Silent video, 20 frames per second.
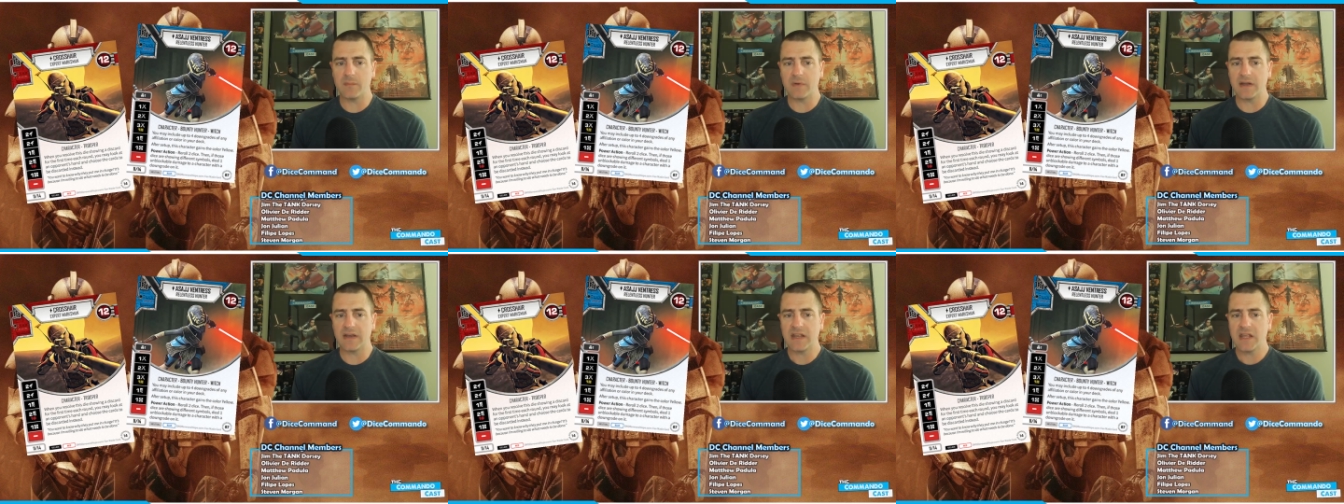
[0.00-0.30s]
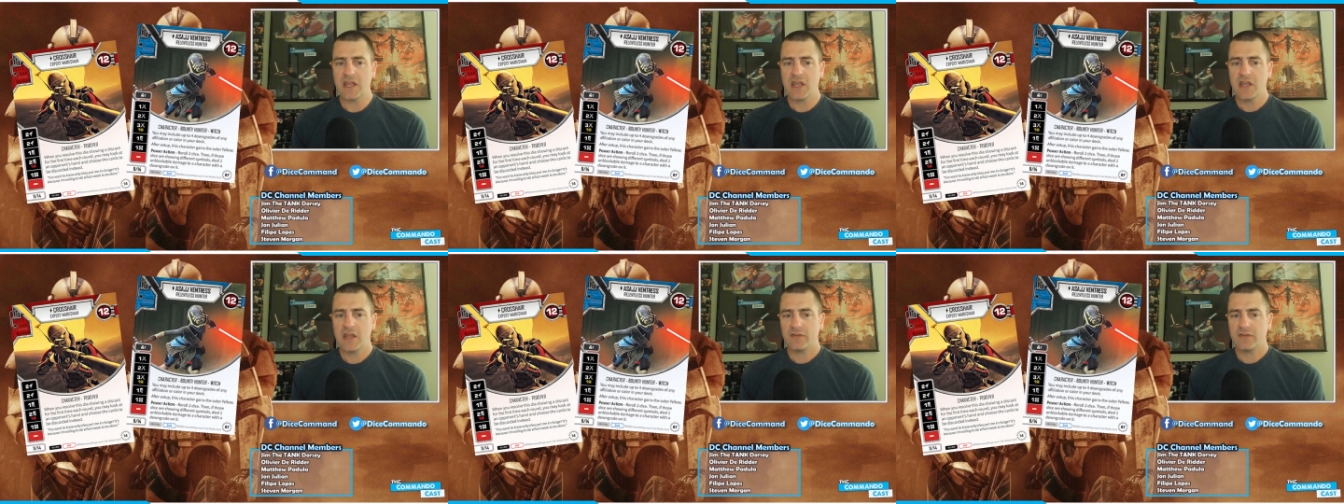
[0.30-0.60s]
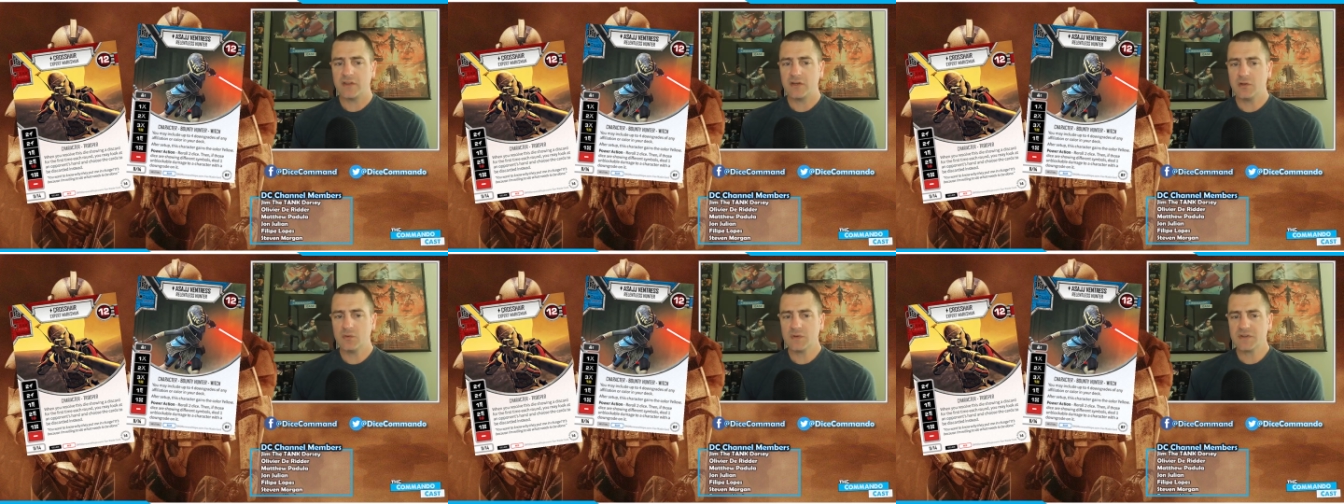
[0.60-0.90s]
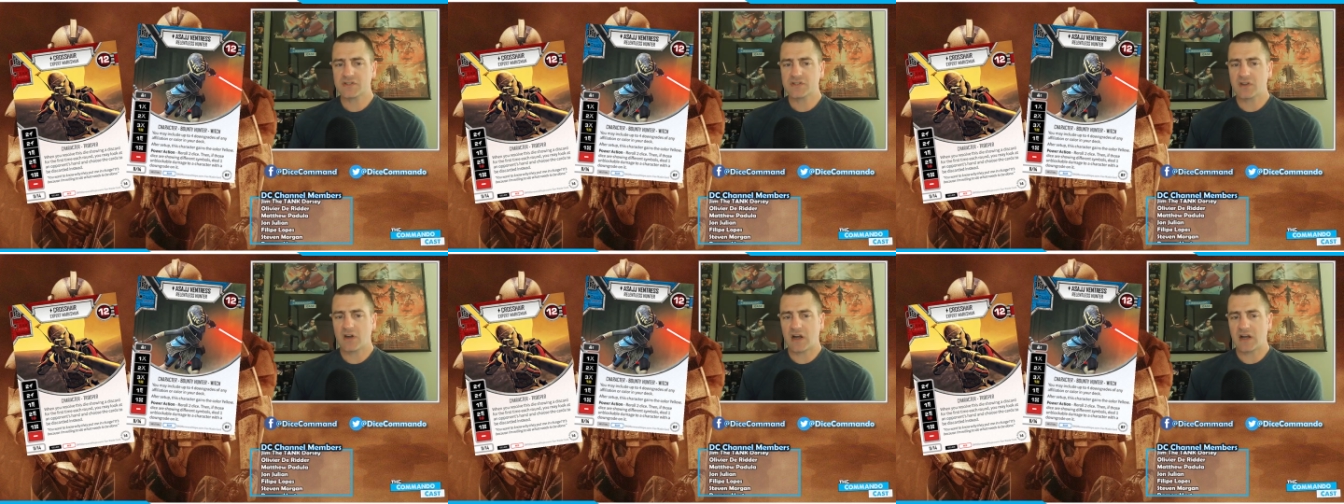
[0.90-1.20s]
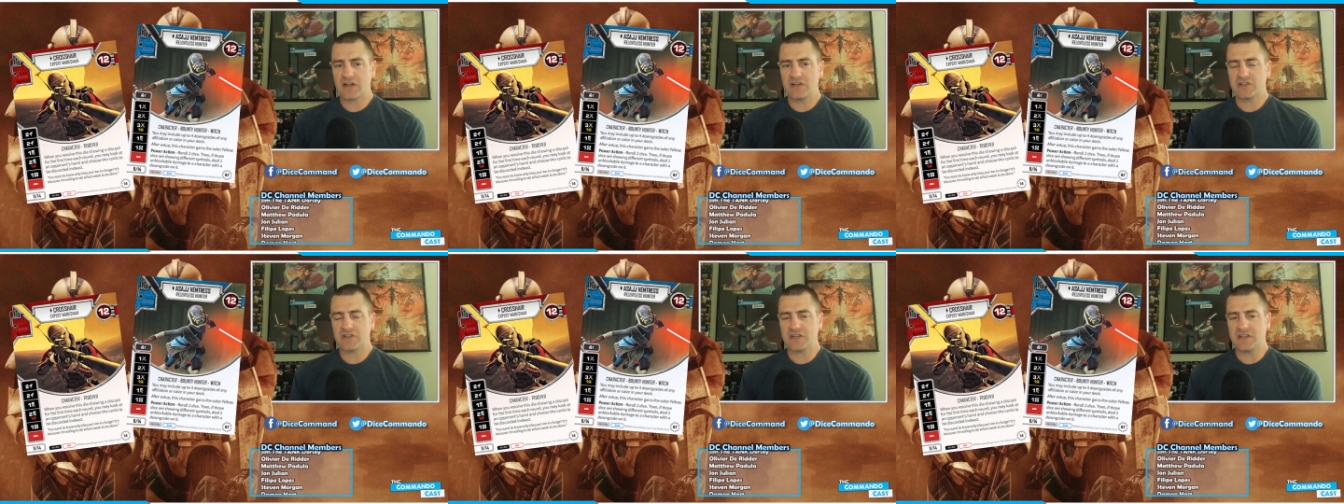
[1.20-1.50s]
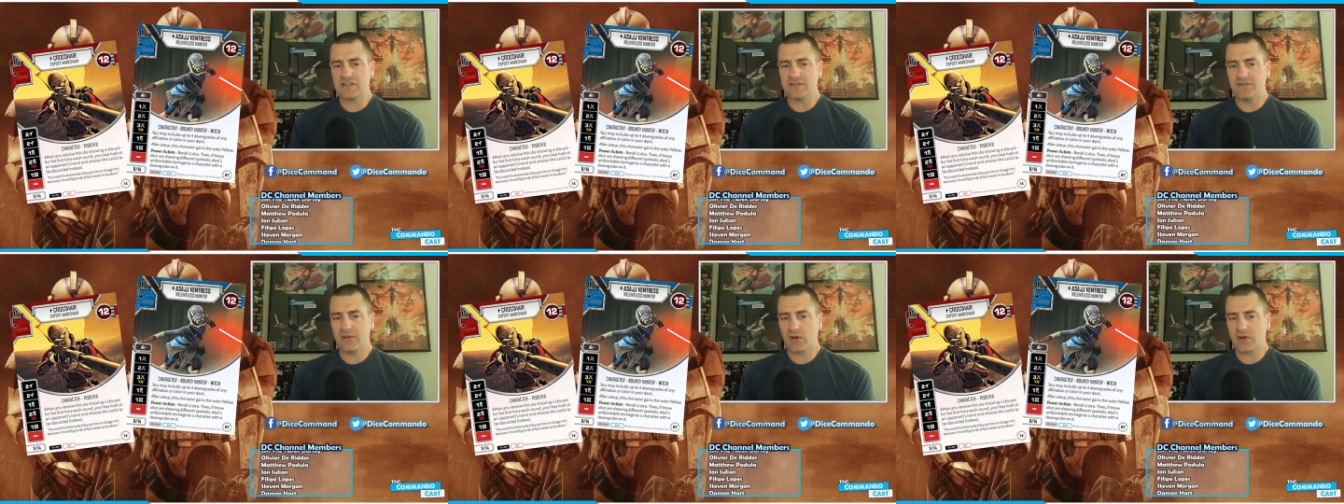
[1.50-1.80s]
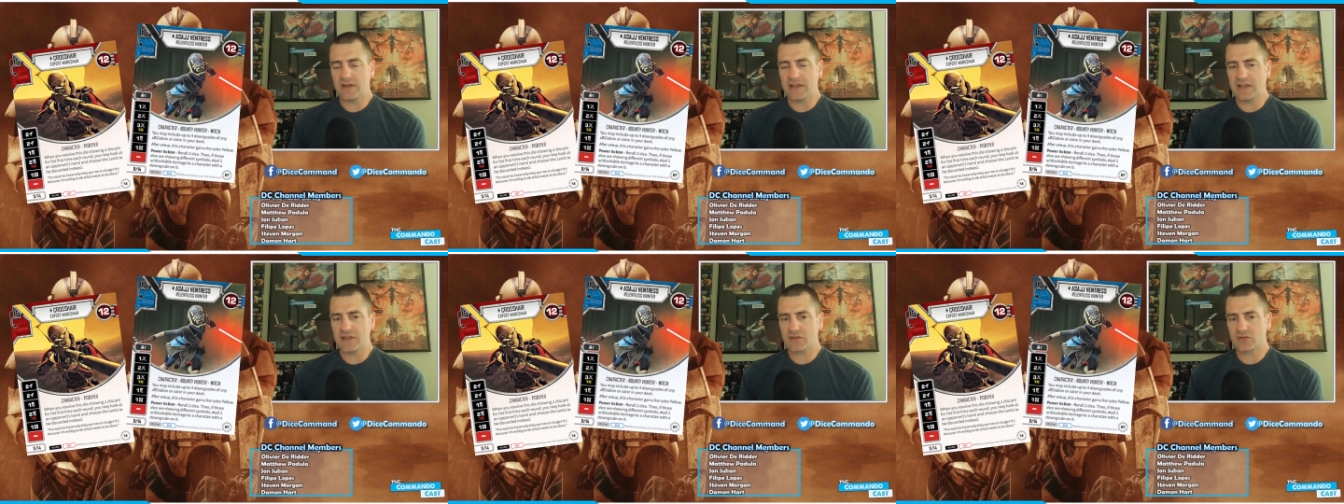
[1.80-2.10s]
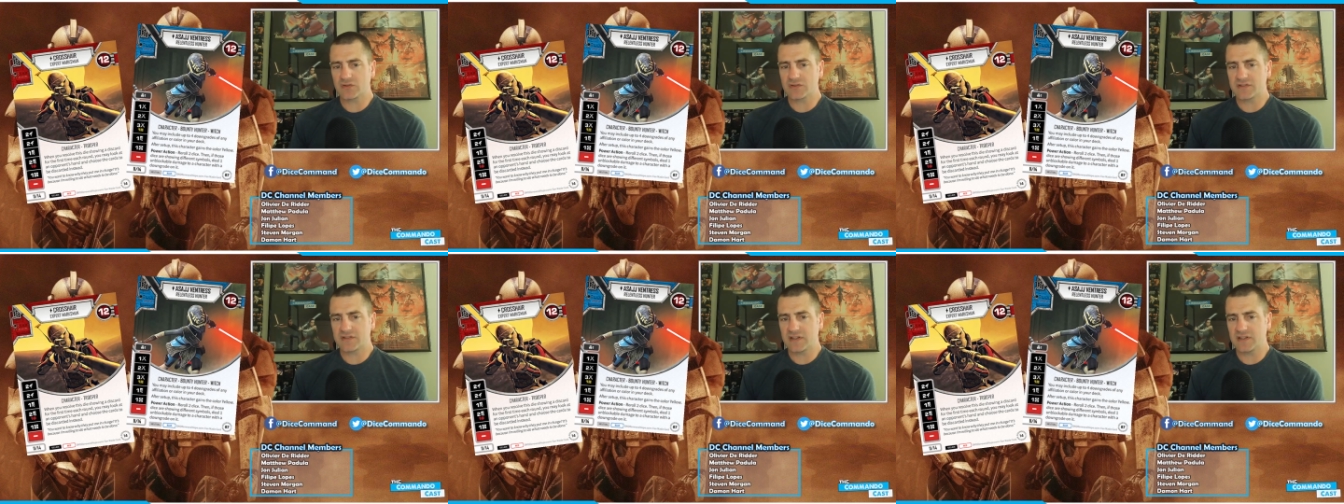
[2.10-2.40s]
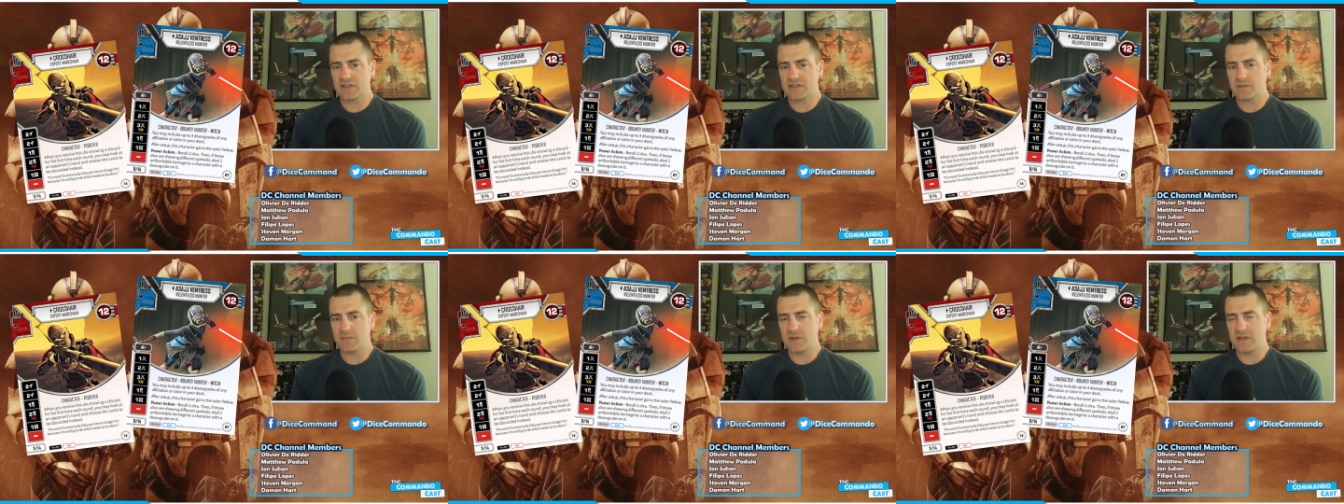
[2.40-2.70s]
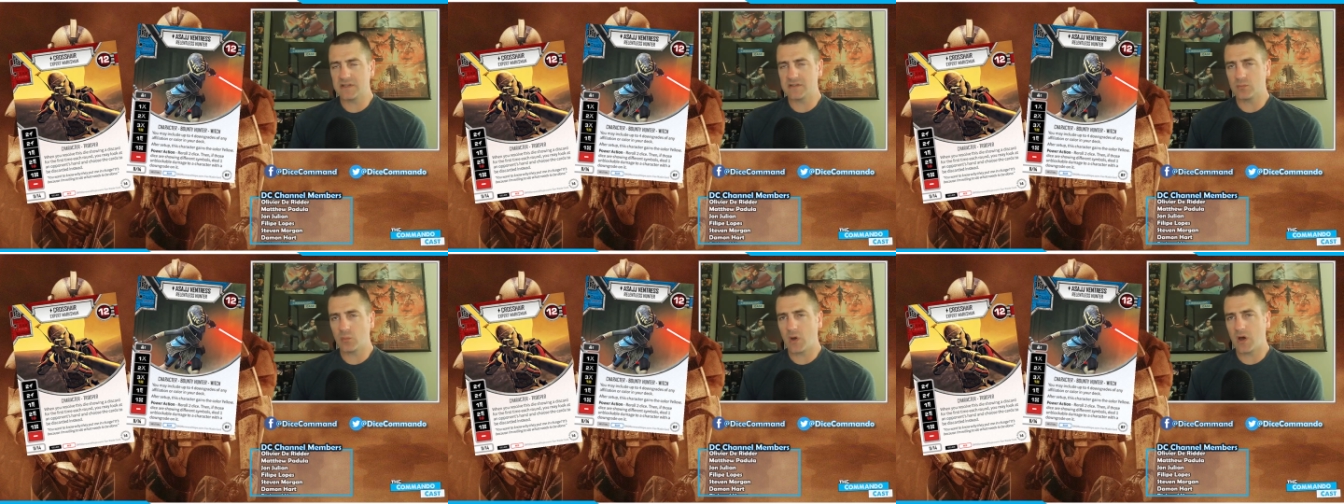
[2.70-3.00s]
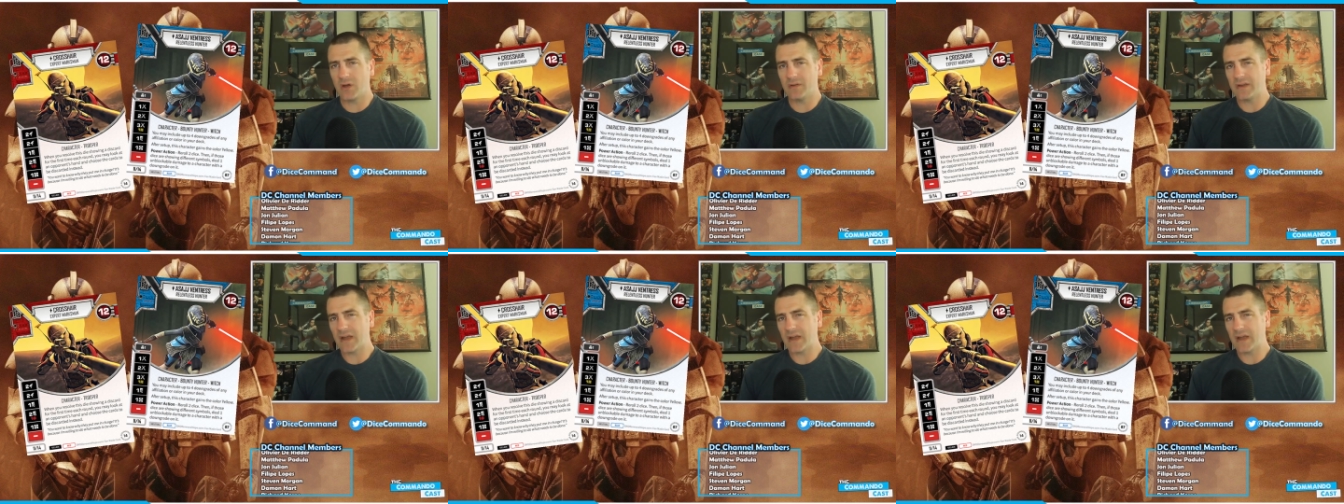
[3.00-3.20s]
But the new Asajj is very interesting to me as well.